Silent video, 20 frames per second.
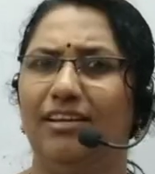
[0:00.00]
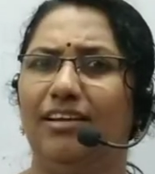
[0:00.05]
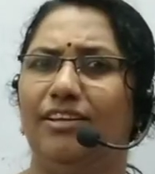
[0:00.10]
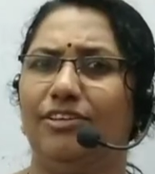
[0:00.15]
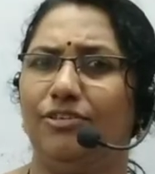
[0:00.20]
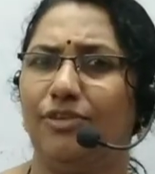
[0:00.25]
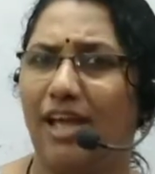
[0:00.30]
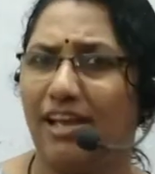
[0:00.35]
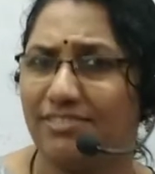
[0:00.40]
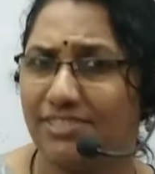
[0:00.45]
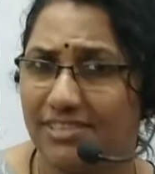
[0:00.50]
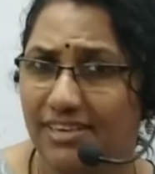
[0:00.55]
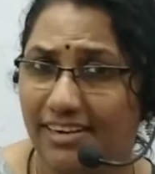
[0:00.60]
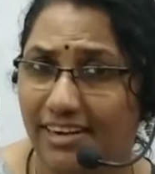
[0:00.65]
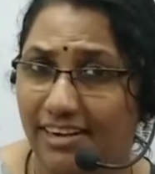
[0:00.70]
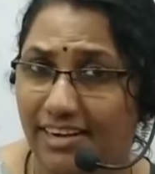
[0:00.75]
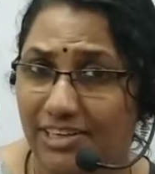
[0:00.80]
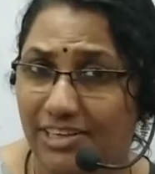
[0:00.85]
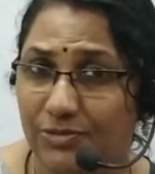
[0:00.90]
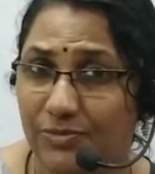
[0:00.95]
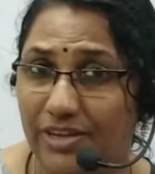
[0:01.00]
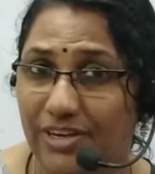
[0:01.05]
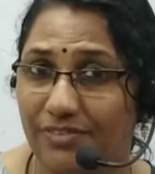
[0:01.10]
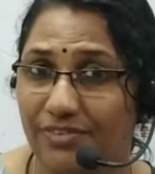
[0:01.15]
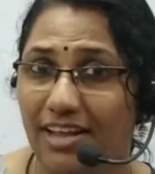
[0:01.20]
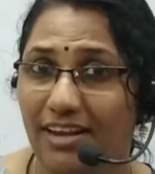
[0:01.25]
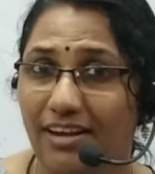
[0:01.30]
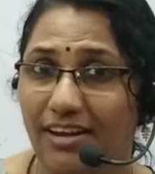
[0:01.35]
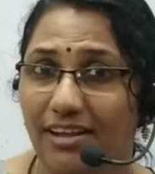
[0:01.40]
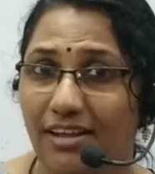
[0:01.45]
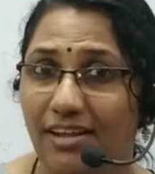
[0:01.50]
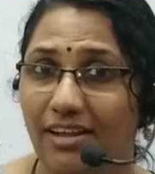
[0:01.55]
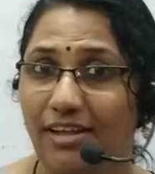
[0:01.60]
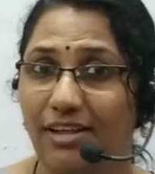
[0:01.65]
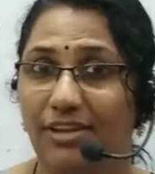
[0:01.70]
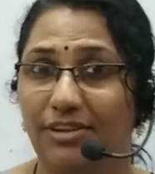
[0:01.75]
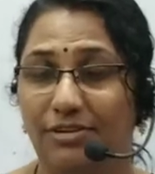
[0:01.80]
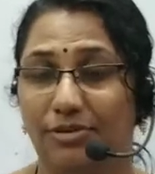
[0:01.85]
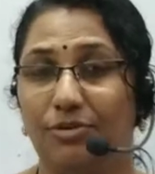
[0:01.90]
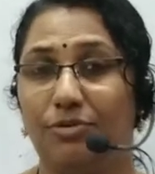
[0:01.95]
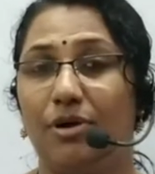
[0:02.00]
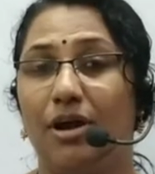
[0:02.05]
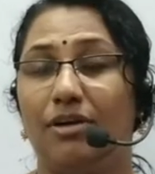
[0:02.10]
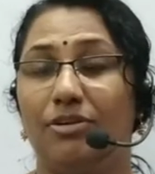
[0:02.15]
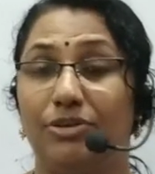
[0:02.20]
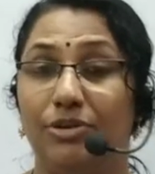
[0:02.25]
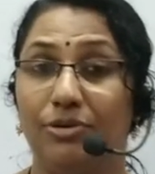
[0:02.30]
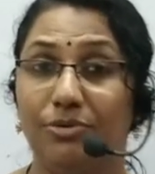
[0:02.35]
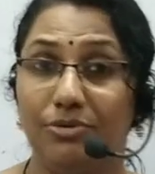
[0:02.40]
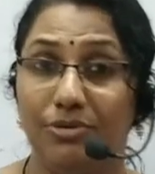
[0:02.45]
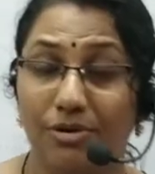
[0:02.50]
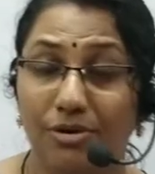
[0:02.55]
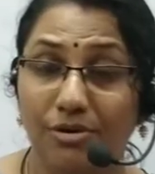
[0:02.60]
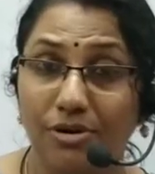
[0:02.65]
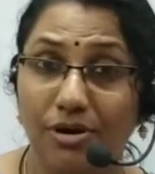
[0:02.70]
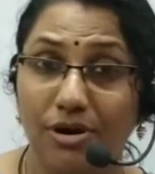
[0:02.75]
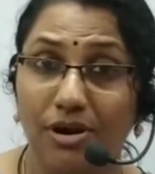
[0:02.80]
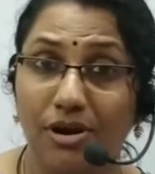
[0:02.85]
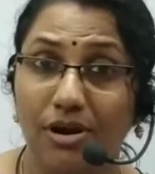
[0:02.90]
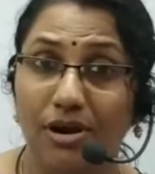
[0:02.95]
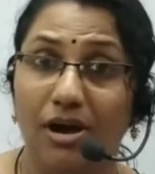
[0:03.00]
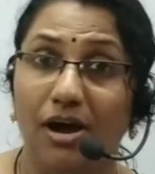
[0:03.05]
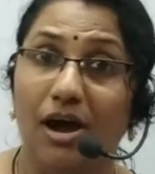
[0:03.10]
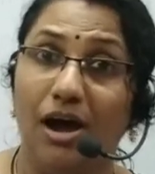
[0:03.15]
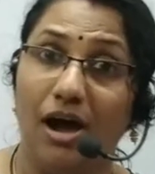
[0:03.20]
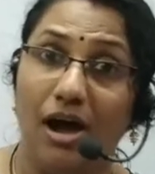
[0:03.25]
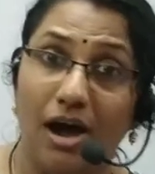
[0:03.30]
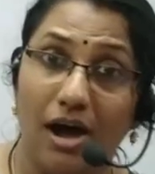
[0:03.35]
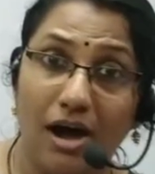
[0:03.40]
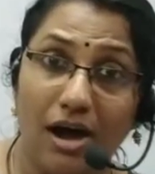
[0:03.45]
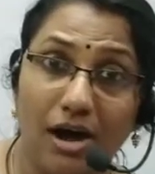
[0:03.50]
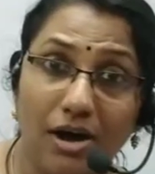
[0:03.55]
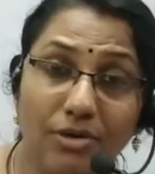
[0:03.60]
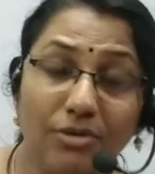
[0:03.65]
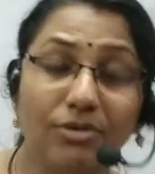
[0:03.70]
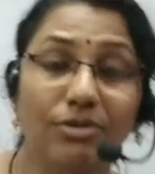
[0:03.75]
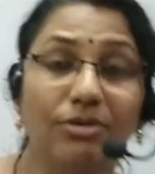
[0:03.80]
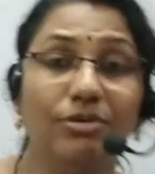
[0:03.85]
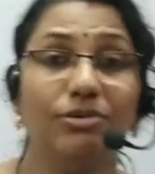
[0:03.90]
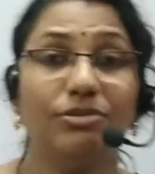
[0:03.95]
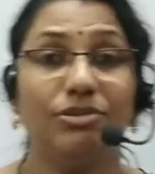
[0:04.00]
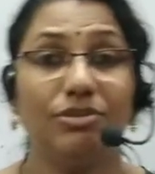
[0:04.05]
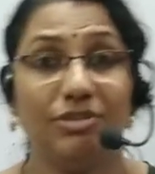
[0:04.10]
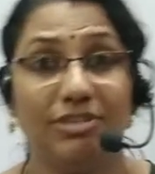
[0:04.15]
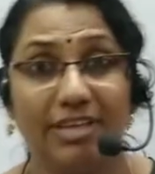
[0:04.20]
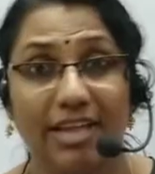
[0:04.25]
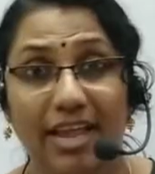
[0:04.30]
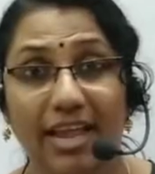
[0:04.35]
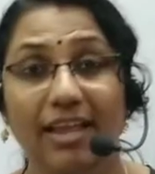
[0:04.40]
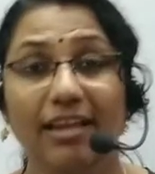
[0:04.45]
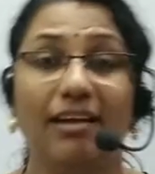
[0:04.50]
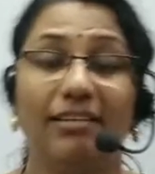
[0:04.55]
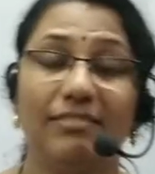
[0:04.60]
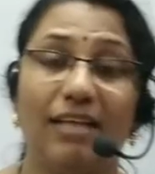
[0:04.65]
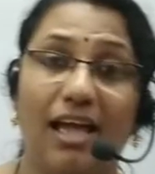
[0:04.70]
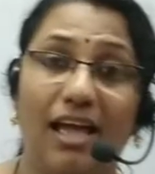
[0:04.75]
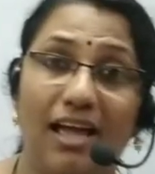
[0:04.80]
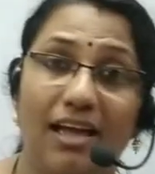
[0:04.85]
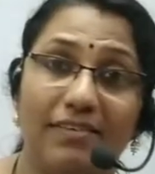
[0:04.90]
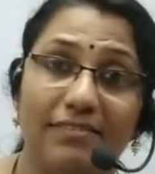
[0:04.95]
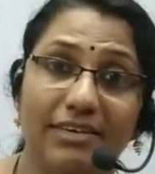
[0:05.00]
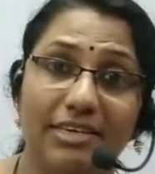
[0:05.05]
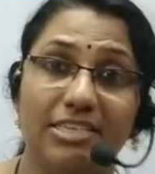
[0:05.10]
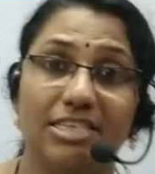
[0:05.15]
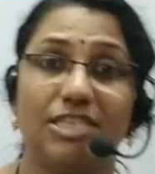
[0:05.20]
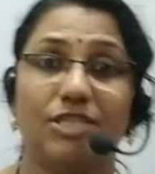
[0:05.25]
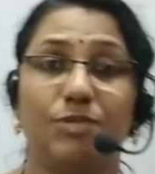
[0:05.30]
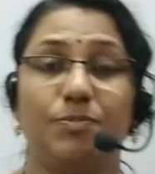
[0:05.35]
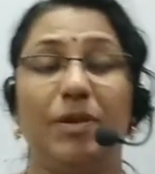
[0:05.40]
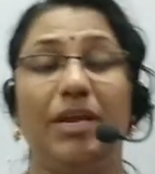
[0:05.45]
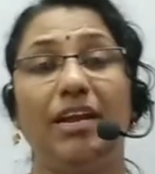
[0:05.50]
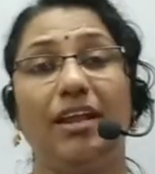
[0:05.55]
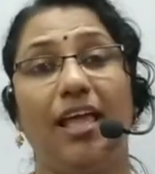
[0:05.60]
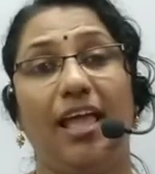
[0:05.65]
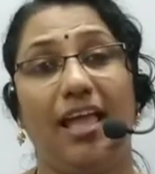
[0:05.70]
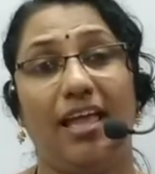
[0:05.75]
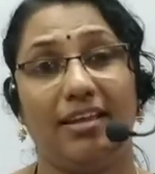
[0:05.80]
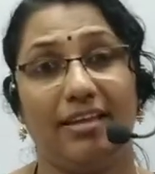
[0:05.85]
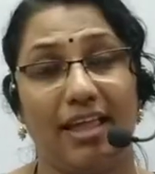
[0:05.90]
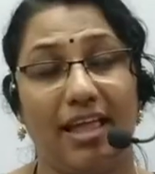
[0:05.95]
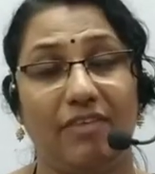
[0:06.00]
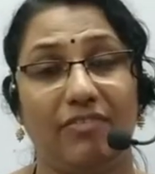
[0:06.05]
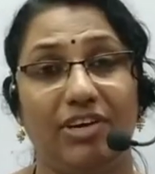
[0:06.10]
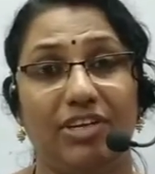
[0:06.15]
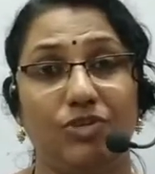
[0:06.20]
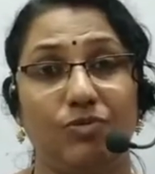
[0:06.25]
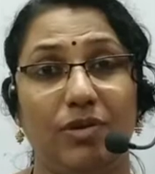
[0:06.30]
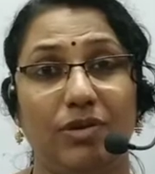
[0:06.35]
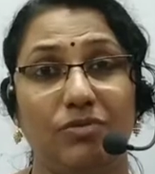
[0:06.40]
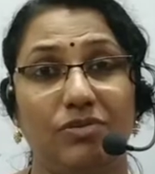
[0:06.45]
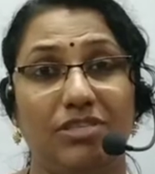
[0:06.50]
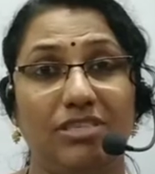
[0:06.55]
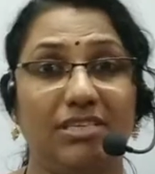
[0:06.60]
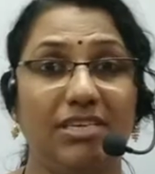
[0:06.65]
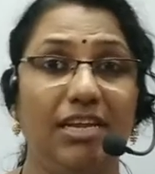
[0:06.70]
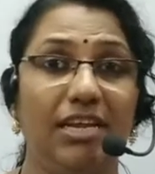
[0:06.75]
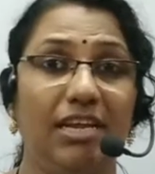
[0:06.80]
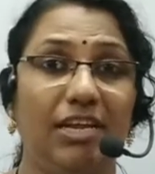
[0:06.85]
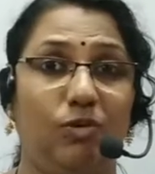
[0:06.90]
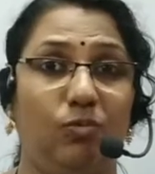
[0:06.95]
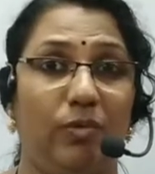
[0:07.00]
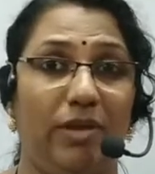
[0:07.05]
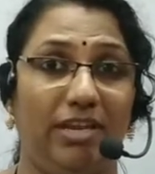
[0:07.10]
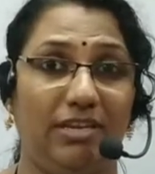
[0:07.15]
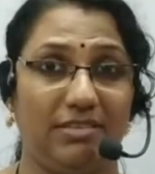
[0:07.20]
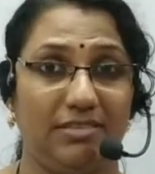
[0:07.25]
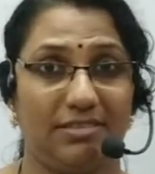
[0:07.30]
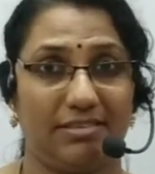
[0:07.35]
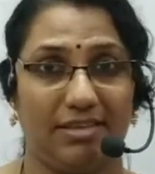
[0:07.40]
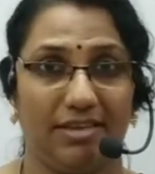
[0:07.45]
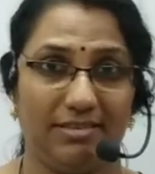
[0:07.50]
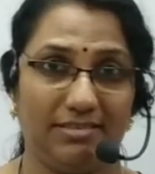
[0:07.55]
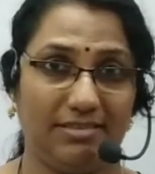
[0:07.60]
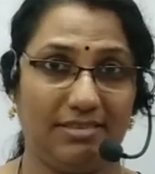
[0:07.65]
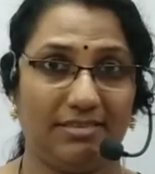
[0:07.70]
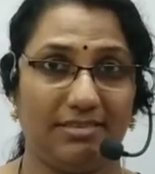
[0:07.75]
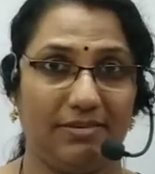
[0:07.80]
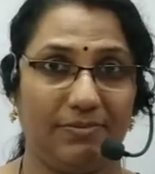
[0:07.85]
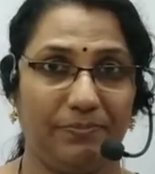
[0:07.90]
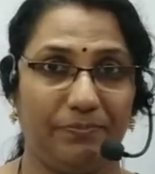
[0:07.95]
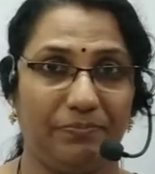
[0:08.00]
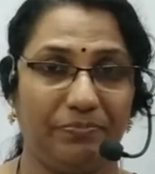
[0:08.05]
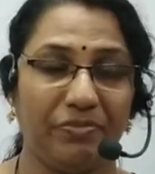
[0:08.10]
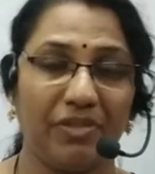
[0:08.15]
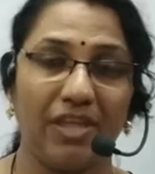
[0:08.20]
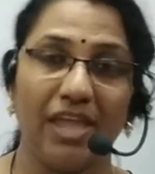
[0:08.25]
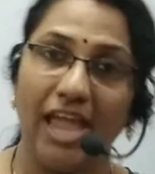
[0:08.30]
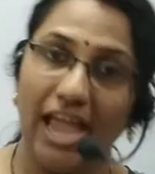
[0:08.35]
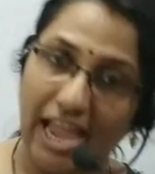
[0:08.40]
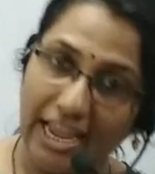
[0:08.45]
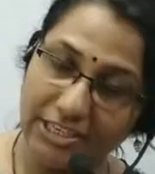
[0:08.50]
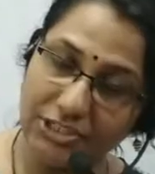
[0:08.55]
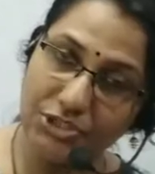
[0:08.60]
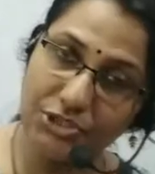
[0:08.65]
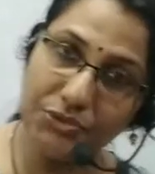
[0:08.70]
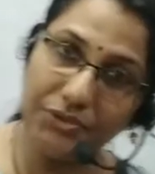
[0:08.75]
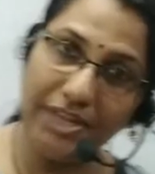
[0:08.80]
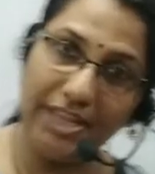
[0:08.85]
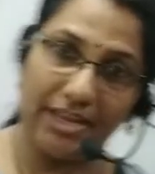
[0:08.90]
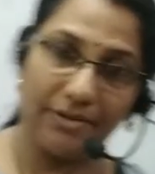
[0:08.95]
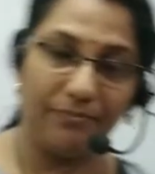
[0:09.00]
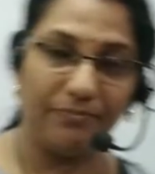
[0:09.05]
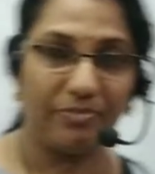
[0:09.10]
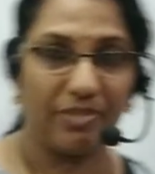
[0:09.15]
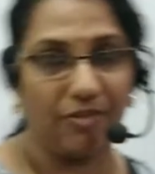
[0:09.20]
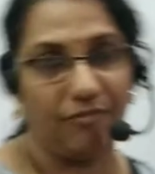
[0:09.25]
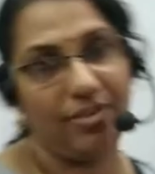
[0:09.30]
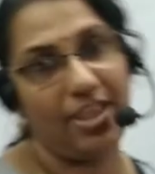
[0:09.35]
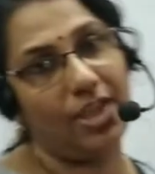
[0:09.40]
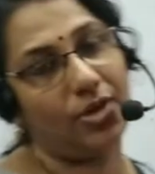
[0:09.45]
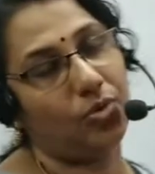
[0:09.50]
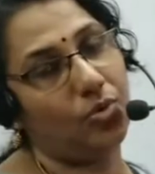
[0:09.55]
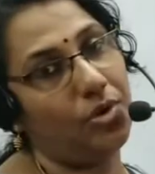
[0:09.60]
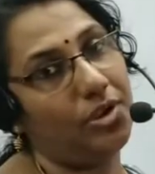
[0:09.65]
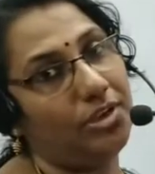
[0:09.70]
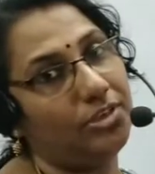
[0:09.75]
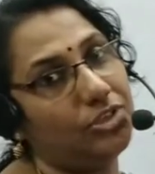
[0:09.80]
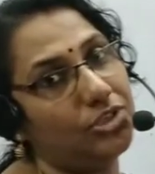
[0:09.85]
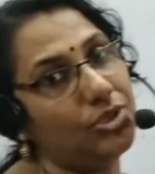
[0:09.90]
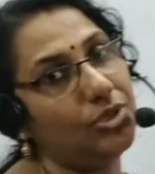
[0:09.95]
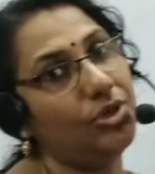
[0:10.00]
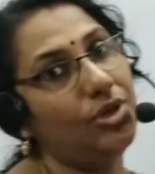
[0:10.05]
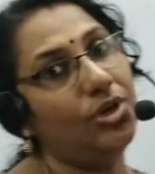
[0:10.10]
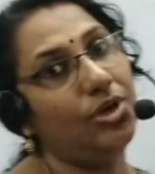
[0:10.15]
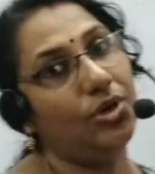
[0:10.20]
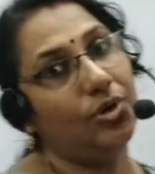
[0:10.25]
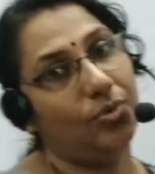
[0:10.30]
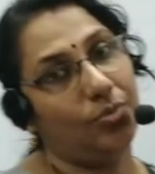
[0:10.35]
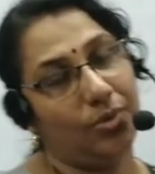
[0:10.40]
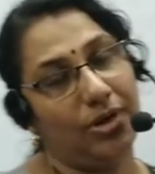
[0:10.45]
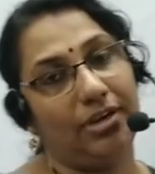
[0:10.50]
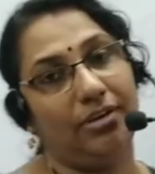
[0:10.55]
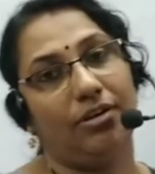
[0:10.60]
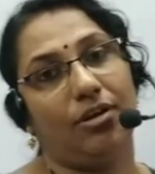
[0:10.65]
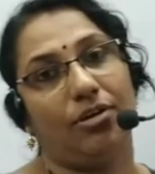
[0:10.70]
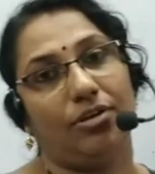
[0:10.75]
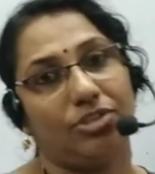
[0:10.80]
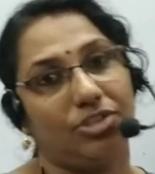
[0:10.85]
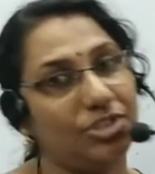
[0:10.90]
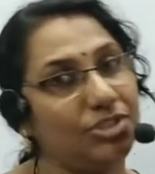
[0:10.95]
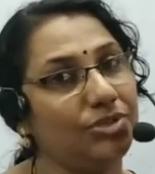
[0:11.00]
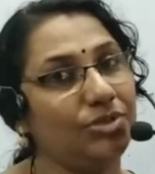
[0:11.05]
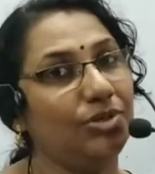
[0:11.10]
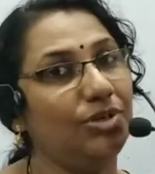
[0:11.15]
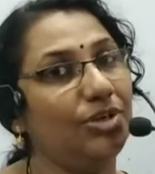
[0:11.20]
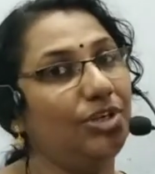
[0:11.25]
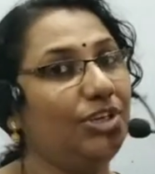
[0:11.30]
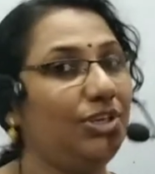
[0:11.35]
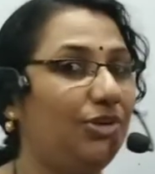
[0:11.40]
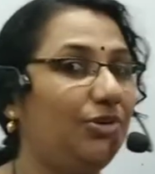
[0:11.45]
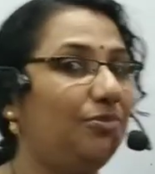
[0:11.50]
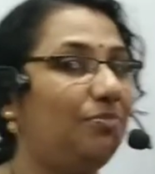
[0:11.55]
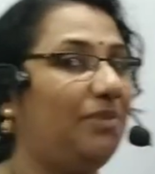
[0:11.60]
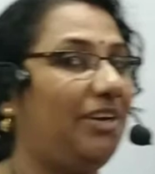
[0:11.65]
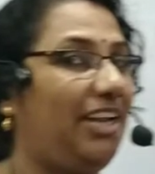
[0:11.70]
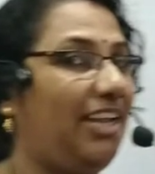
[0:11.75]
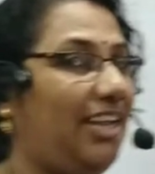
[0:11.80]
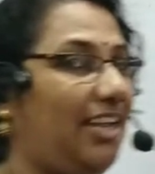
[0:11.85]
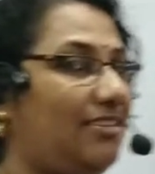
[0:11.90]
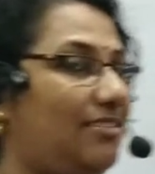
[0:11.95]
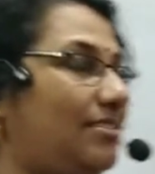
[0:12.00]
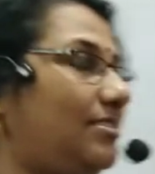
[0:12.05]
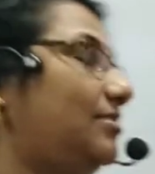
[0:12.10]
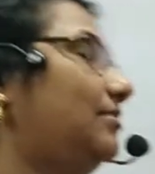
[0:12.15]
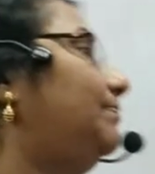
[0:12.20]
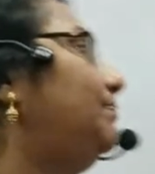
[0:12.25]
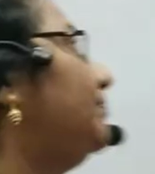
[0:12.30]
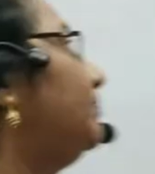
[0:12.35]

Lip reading: You have studied it very well. You know how to take the average speed and average velocity in various cases. And today, we are going to one or two numericals